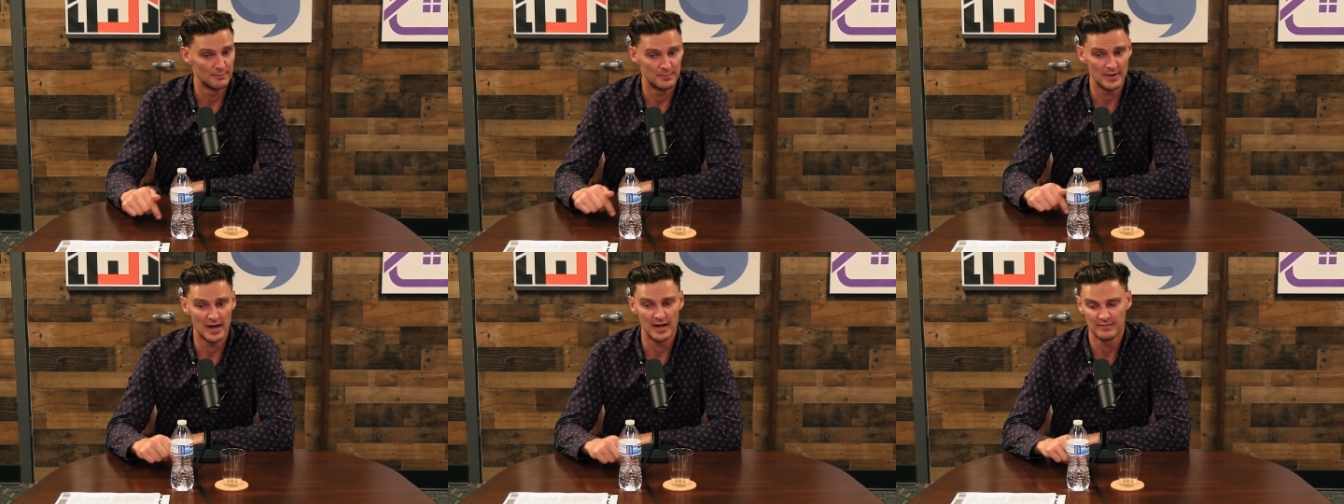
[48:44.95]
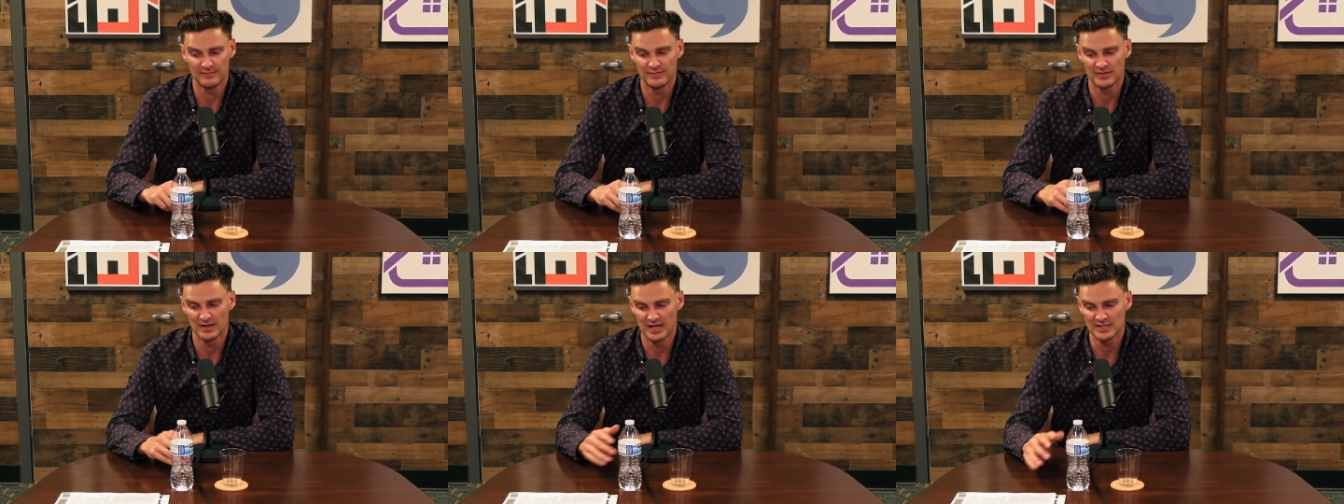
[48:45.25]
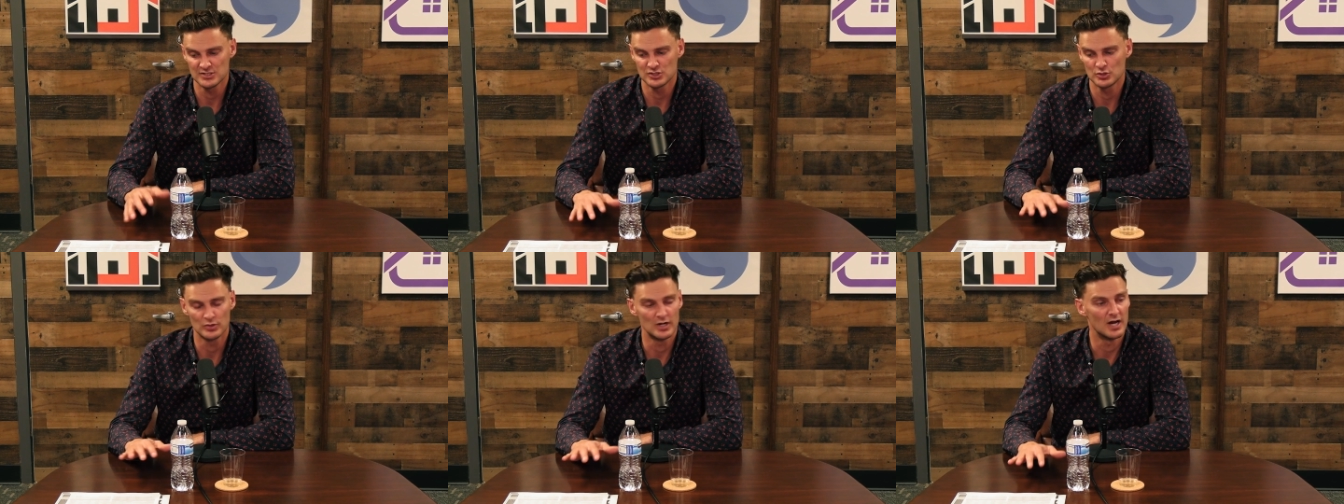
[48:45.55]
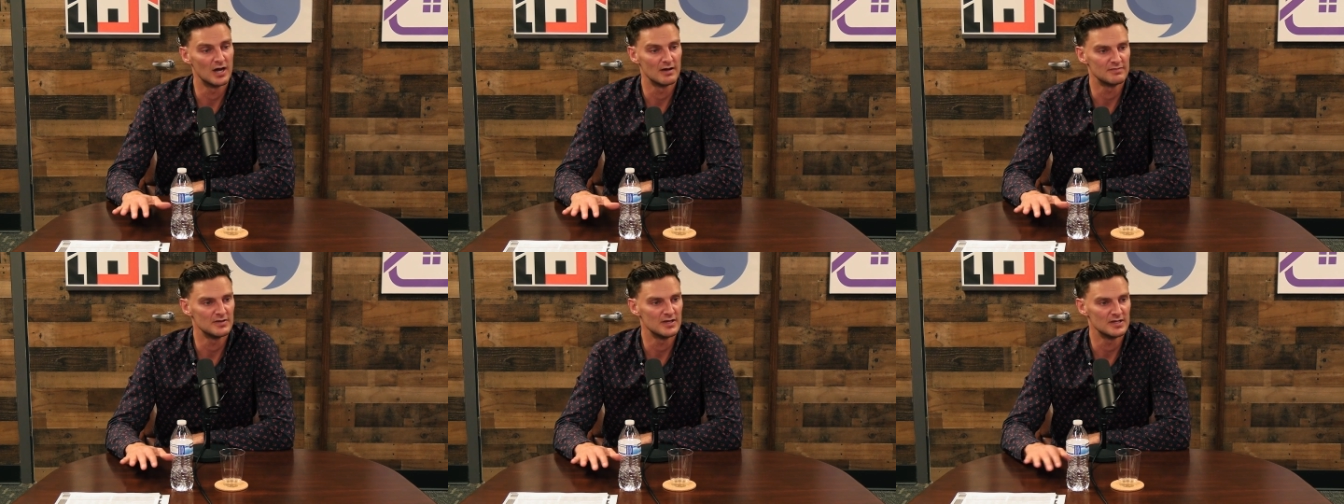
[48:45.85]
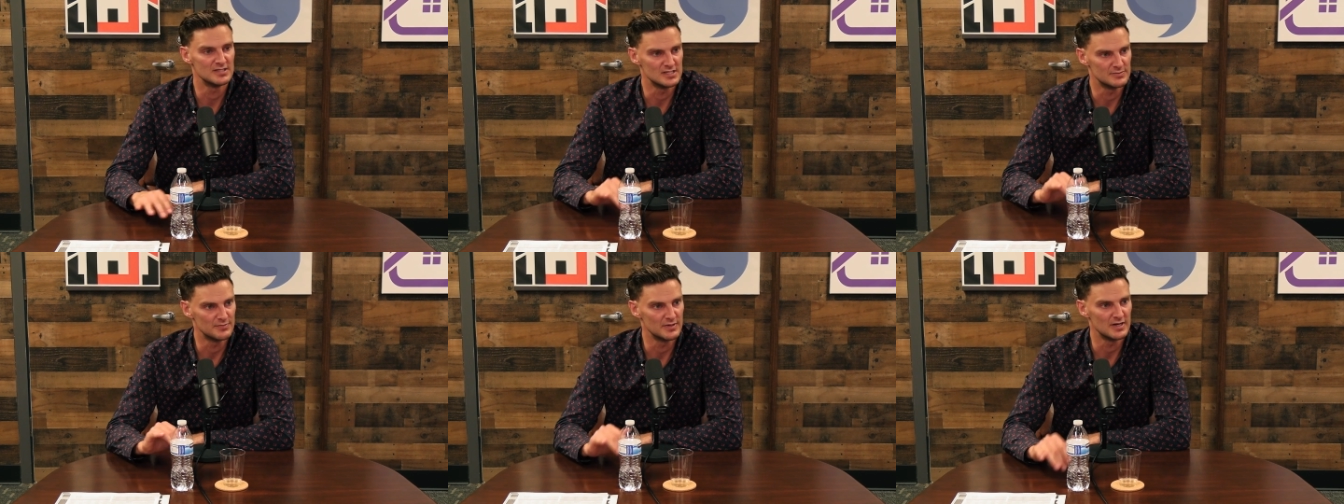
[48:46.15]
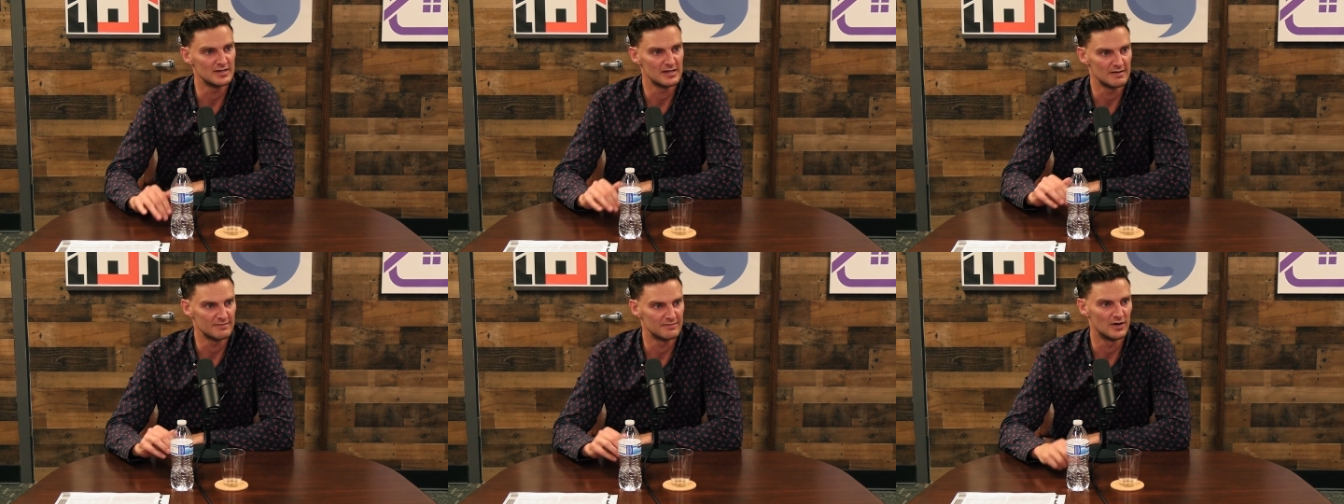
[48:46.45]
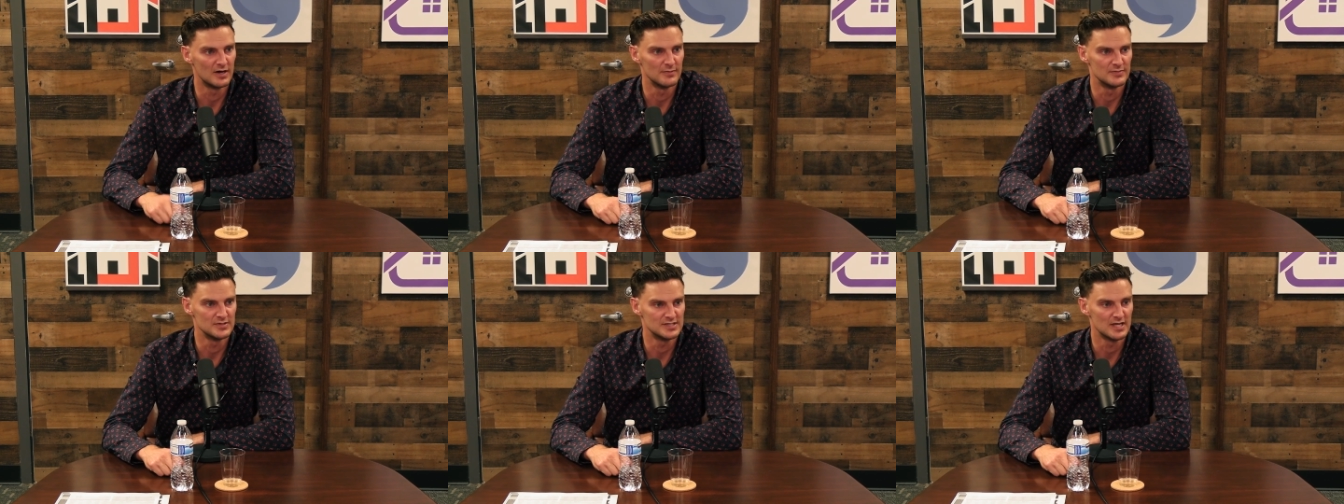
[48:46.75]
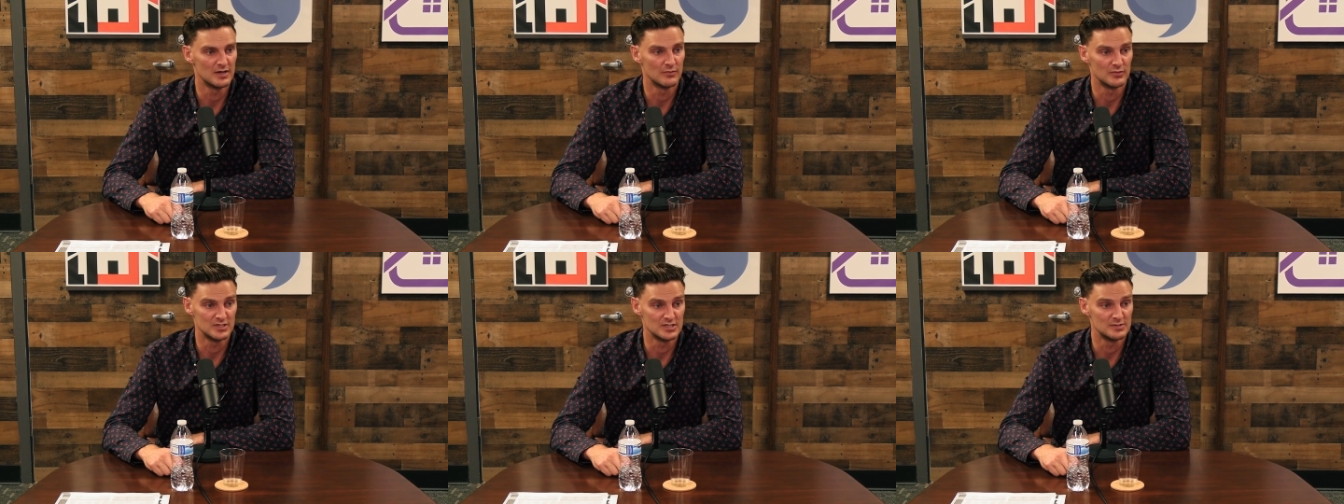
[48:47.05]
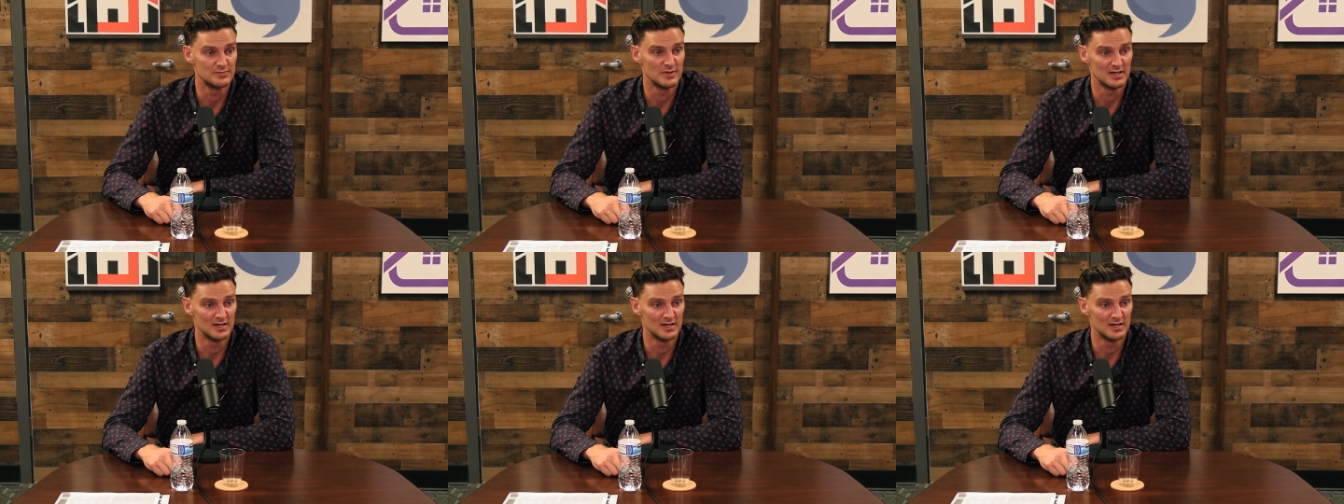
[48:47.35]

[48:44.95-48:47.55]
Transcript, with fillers: But for the last two and a half years, it's been at that five percent, which has